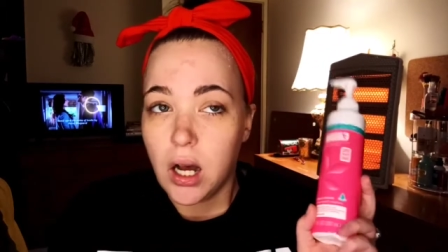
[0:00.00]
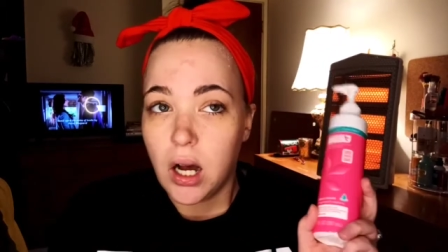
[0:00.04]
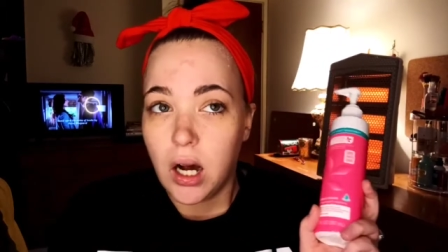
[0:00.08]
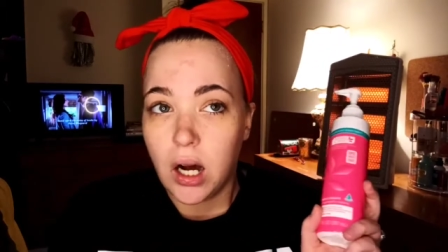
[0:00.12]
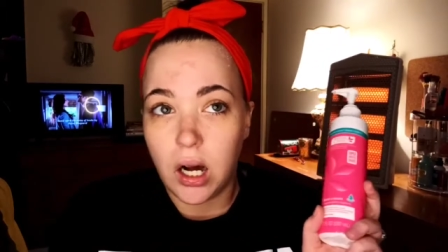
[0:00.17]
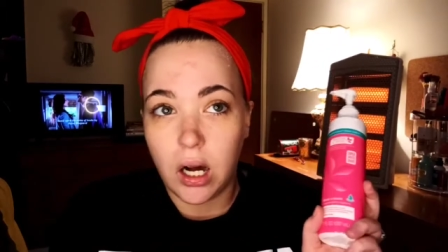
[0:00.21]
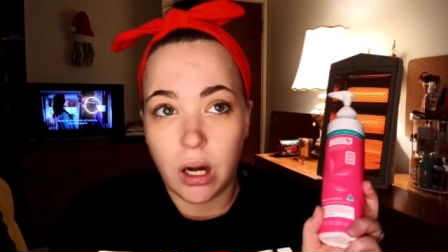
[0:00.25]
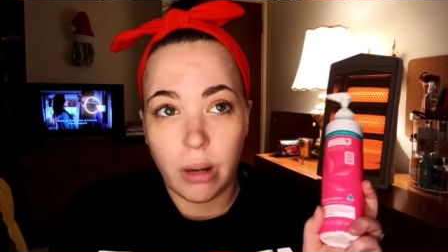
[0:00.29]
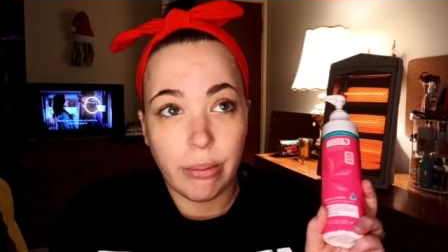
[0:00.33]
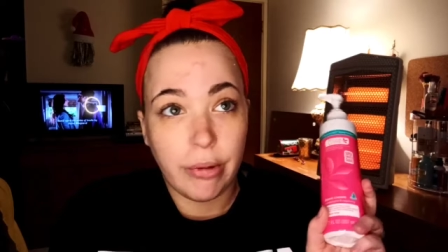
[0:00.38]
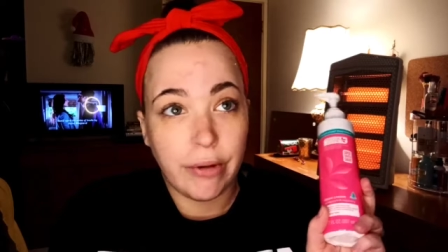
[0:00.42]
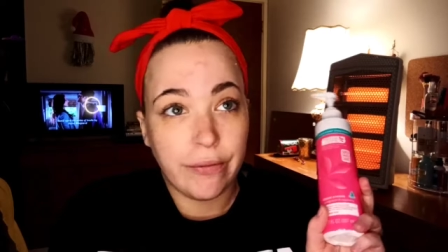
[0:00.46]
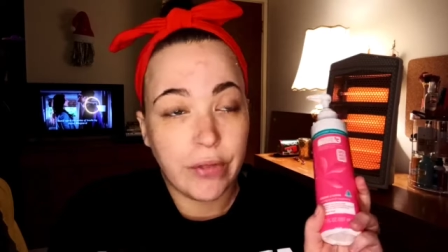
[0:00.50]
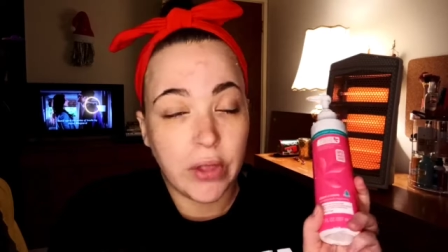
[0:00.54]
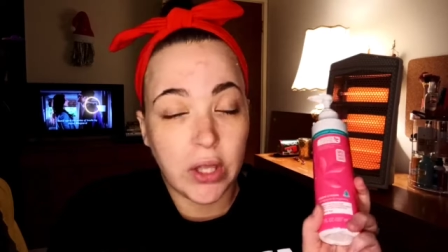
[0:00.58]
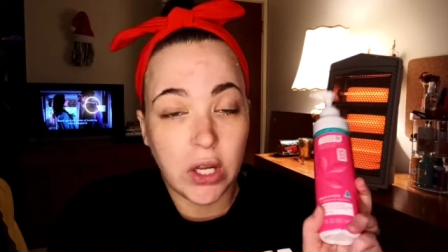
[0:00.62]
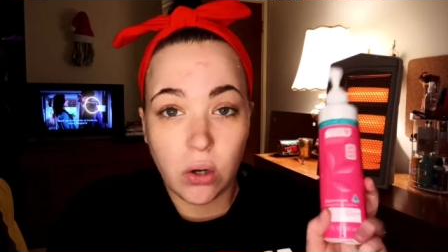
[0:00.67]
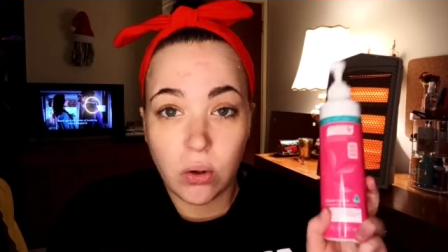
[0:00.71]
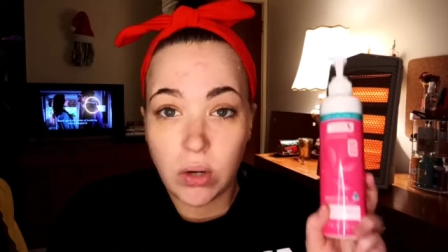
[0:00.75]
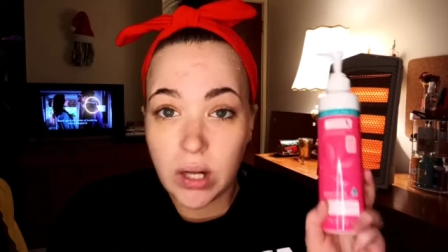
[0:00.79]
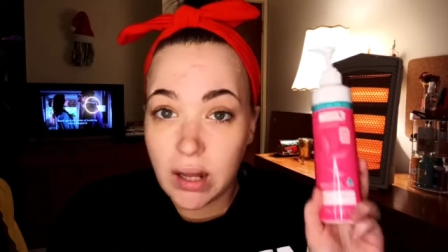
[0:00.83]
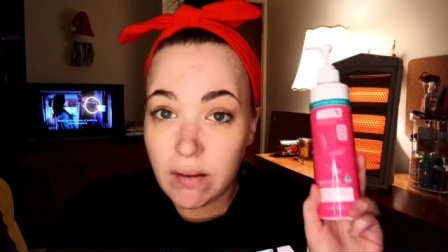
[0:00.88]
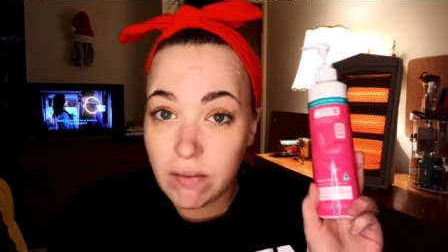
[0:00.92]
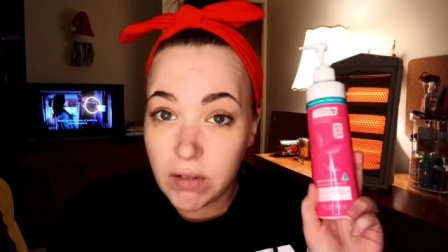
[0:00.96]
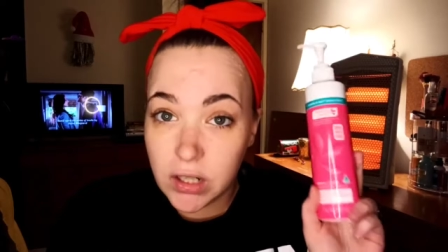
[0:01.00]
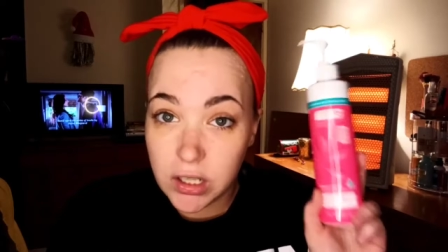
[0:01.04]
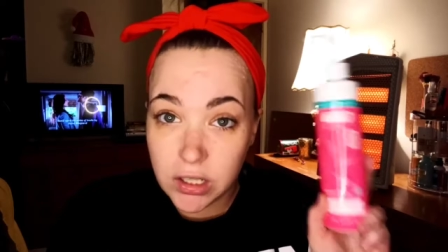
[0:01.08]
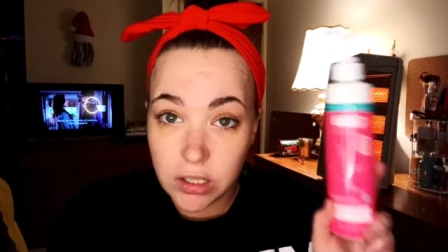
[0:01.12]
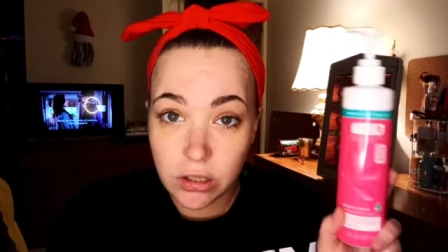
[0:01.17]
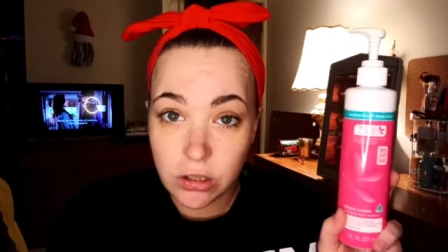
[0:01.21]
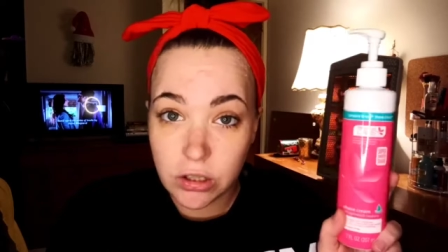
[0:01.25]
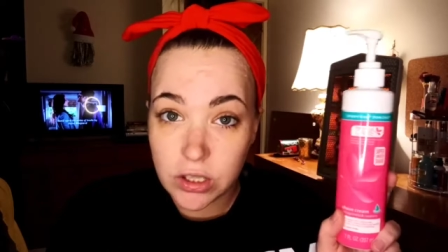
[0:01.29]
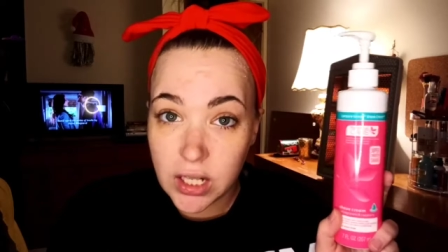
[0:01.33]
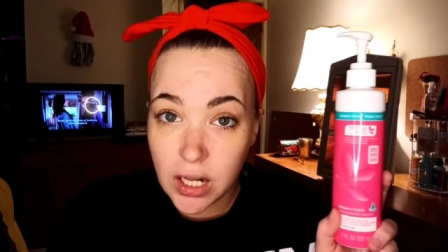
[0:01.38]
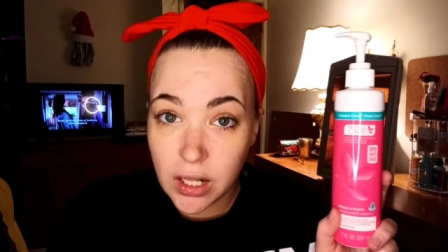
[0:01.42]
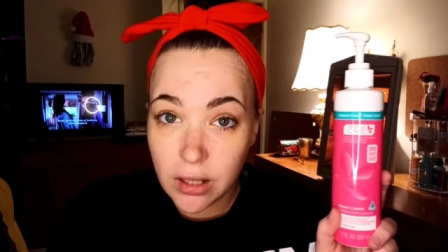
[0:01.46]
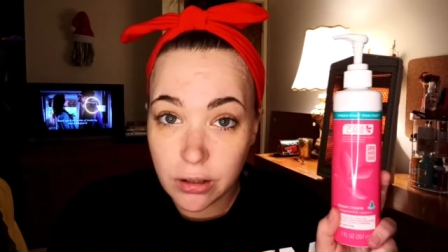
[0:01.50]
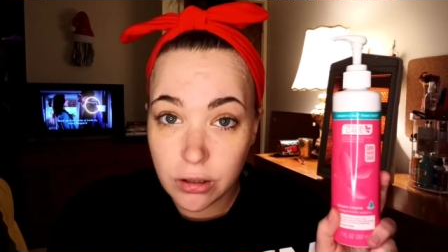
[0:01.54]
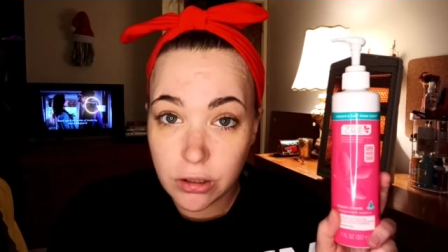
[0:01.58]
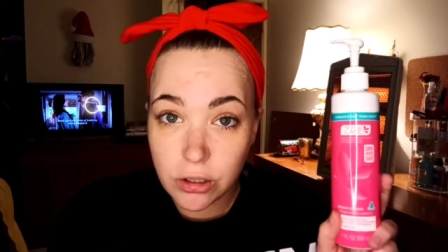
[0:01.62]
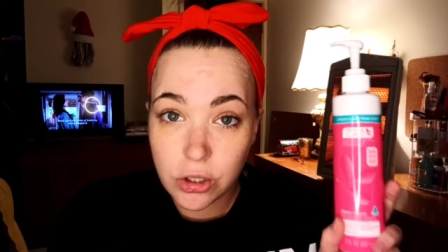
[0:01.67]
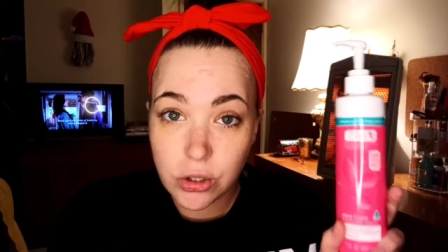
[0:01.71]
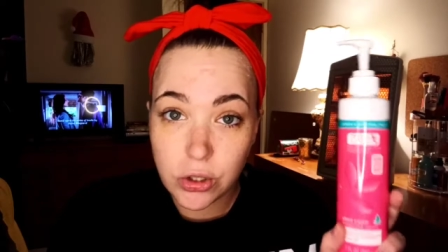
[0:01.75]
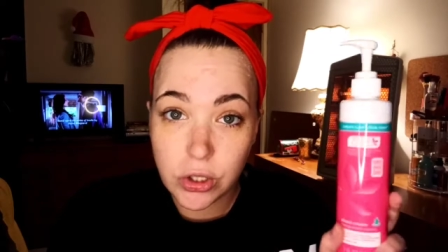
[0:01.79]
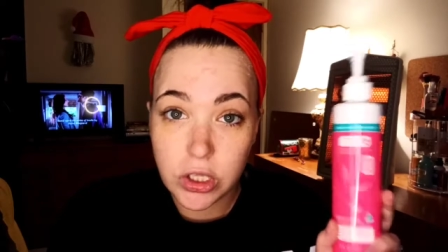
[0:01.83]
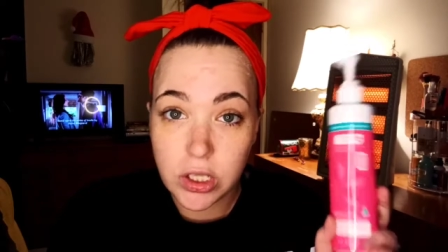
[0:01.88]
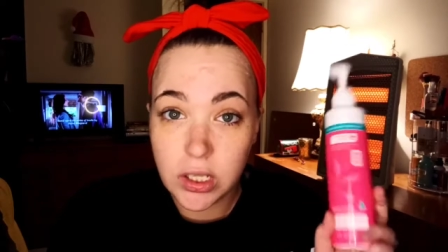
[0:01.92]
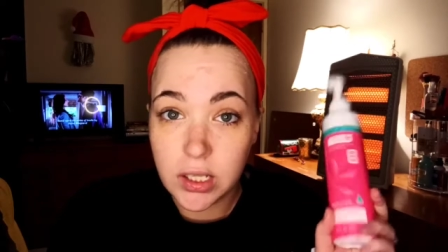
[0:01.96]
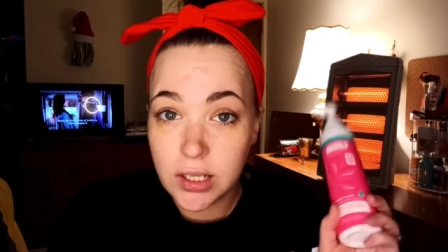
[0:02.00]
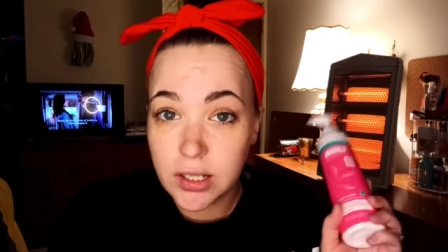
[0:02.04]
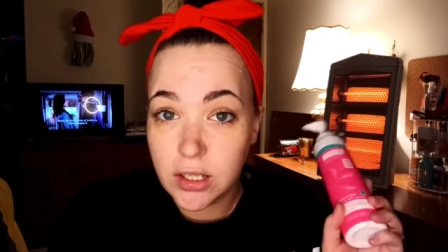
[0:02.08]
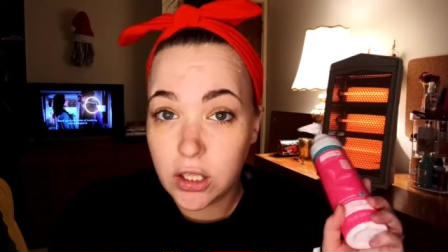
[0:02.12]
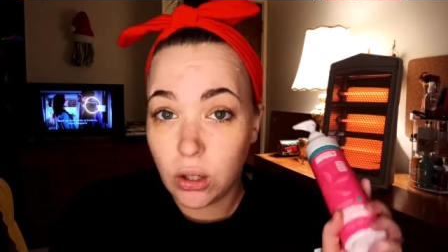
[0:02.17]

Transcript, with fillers: Um, if they don't have it at your Dollar Tree,